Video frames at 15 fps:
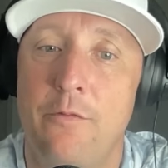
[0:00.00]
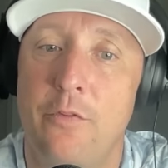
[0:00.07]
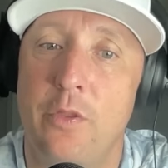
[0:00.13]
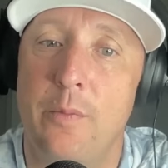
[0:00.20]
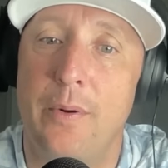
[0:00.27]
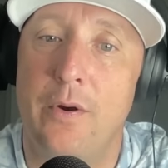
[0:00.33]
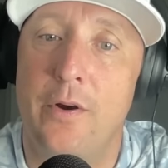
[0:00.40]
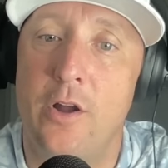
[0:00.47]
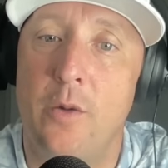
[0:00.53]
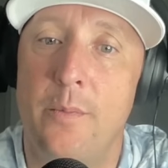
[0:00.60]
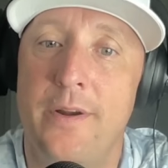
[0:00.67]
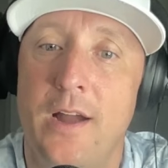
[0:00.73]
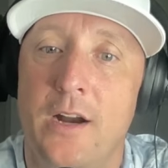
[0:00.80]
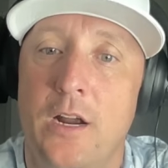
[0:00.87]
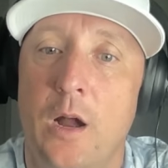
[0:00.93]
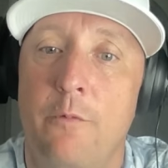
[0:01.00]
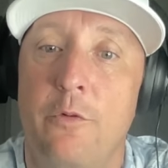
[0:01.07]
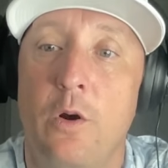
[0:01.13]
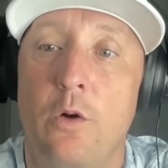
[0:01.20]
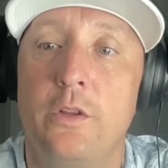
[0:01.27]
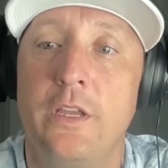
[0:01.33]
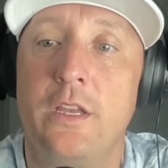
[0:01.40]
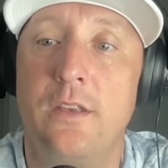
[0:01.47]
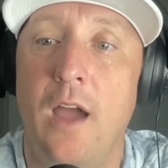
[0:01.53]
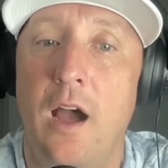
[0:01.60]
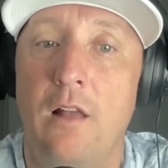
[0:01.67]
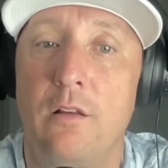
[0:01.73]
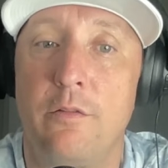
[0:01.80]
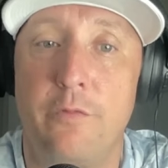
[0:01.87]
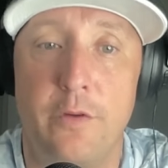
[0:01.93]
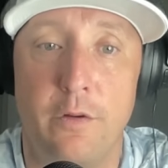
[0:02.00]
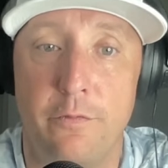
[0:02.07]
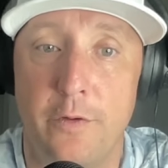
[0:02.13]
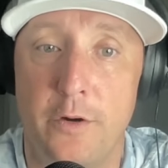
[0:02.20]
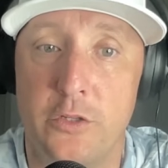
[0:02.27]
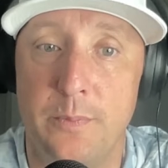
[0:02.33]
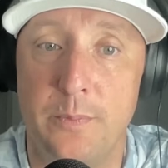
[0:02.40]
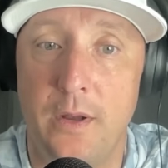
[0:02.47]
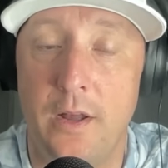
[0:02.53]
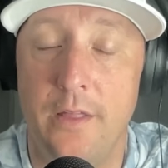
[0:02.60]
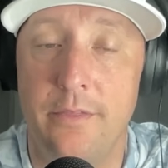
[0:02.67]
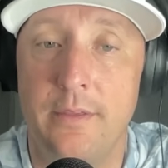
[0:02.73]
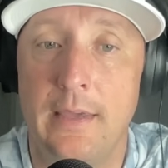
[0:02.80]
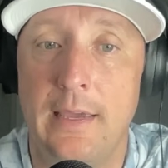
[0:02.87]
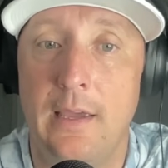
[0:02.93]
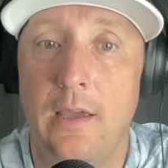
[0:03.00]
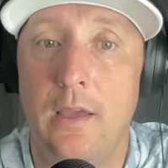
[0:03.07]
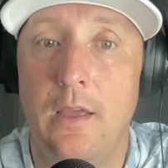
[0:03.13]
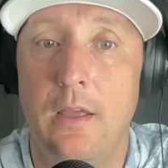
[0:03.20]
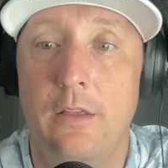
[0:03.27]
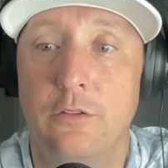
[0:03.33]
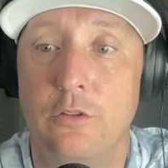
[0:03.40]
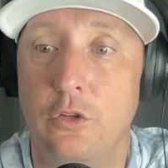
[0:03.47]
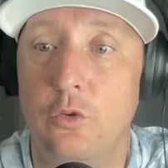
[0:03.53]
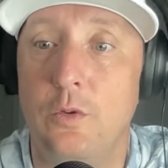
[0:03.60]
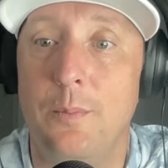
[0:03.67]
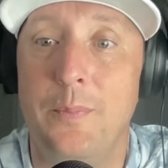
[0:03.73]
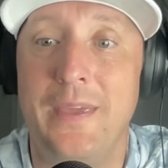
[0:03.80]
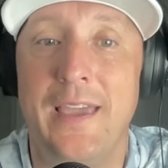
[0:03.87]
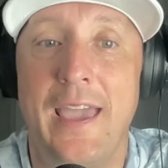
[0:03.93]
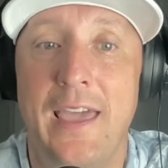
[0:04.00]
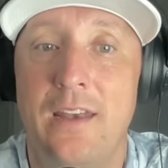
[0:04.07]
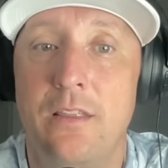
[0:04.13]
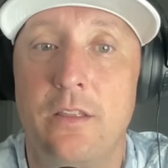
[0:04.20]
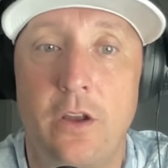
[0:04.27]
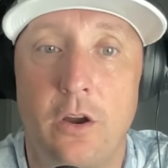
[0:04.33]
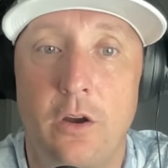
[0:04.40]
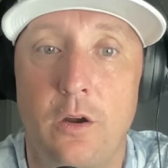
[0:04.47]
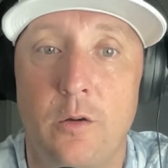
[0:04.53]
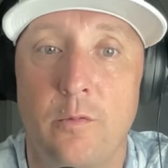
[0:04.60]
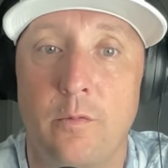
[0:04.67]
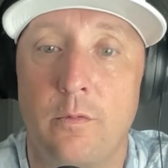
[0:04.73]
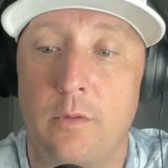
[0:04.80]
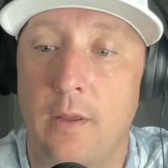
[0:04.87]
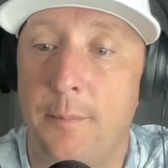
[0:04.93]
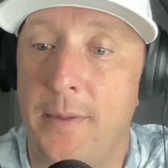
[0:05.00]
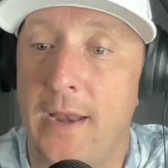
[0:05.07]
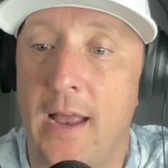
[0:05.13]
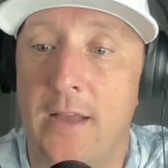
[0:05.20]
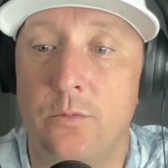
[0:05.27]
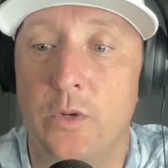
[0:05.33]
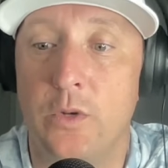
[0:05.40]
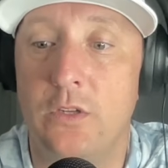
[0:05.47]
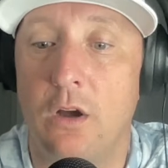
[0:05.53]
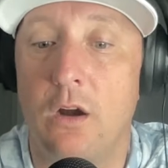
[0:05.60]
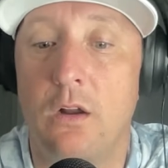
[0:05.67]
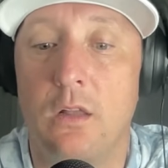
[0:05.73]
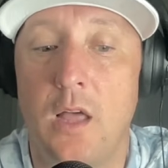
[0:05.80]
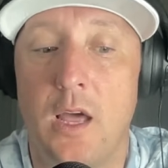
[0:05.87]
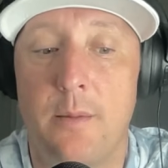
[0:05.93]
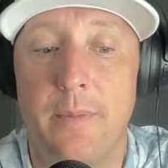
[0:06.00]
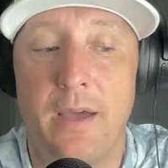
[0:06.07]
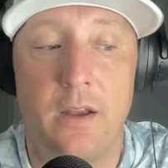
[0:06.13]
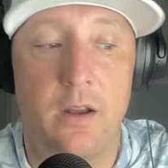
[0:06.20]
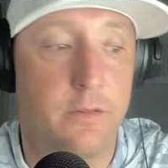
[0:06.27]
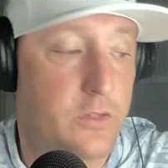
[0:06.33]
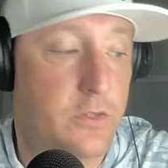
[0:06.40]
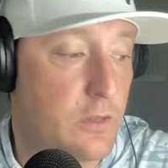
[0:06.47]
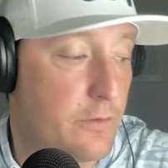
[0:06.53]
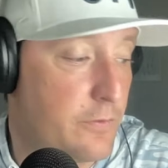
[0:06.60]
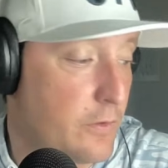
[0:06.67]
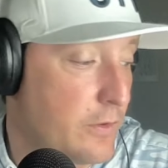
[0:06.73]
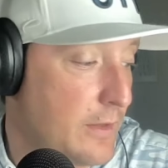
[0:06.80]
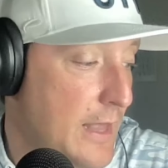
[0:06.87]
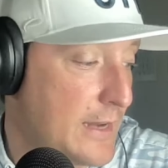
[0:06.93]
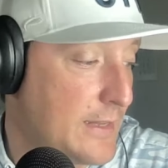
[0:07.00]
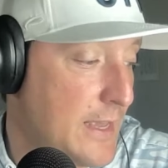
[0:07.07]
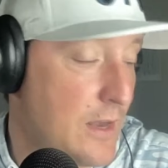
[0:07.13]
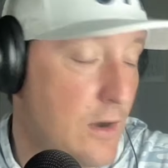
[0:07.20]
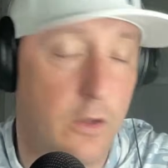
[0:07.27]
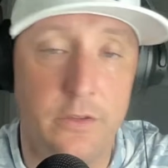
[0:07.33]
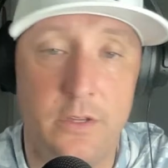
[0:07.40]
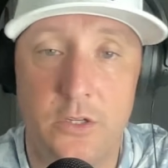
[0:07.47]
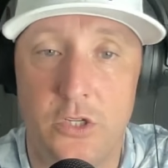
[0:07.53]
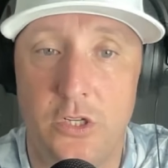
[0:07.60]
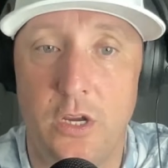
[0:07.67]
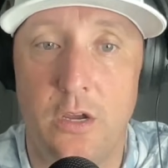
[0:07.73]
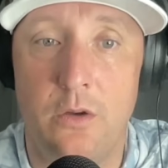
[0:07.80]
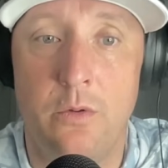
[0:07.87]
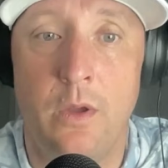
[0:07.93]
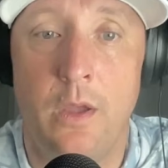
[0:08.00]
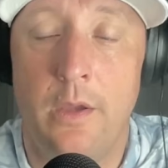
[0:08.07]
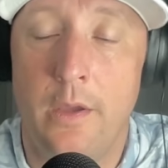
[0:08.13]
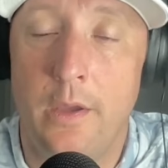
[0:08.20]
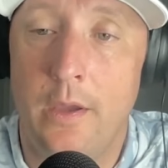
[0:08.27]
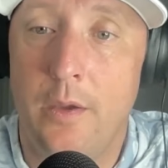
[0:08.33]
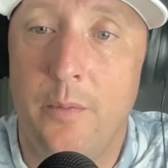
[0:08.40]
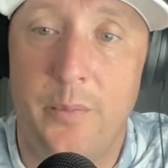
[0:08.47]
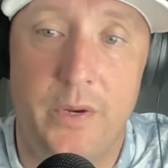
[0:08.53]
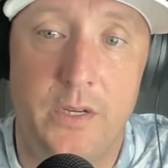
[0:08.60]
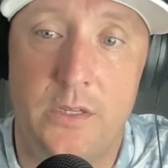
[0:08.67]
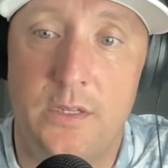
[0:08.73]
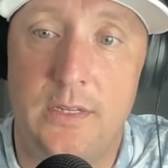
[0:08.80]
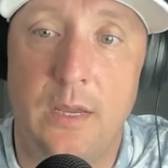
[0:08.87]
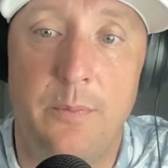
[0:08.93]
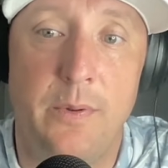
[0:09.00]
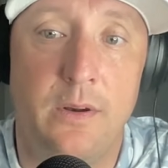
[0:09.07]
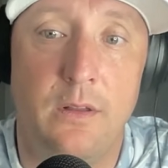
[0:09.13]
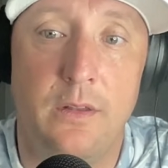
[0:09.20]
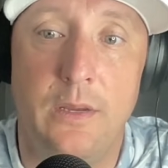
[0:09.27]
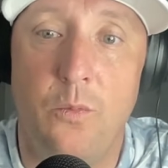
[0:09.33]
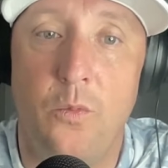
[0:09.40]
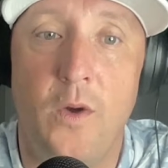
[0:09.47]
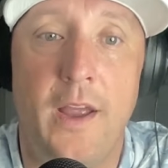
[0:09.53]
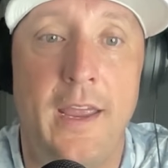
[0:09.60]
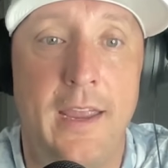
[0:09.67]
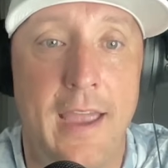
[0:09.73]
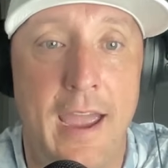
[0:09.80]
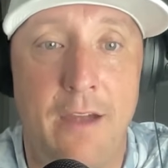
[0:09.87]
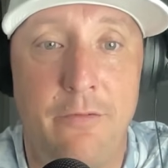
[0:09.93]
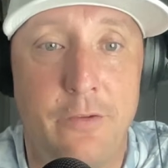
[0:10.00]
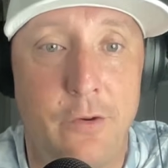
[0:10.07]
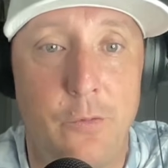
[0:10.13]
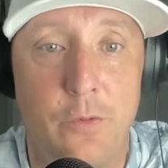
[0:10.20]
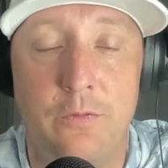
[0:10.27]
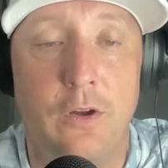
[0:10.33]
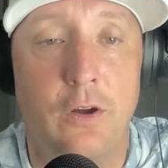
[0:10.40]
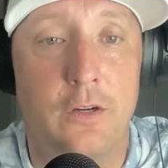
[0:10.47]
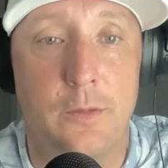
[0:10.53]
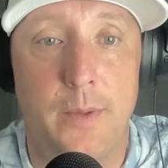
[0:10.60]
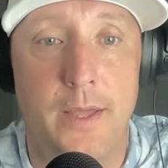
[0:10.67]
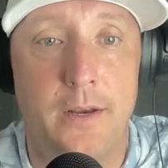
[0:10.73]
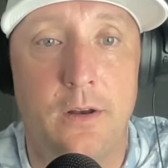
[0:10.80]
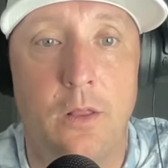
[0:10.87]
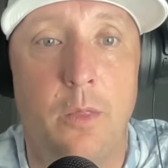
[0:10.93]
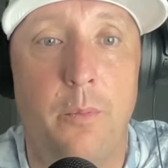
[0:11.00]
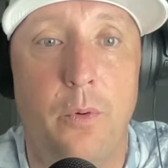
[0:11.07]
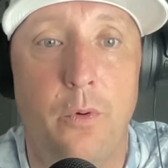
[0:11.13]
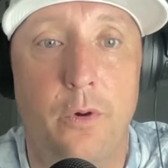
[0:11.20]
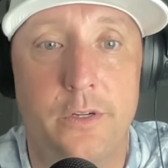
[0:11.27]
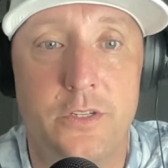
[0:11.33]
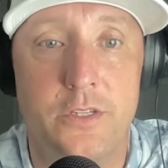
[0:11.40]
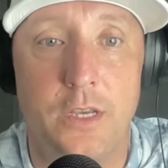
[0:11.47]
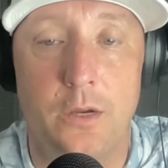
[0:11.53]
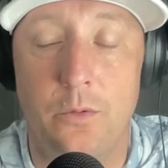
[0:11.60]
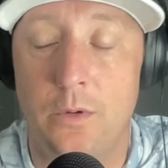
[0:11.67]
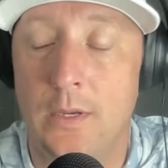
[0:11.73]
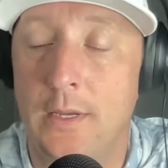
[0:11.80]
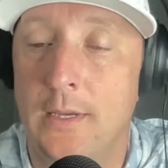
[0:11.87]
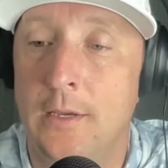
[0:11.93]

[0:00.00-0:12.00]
up for thebarnauburn.com for only $1 for your first month so you can be ahead of the curve. I mean, we talk a lot about stuff like that on this show, but it's typically way after we've talked about it on the board. So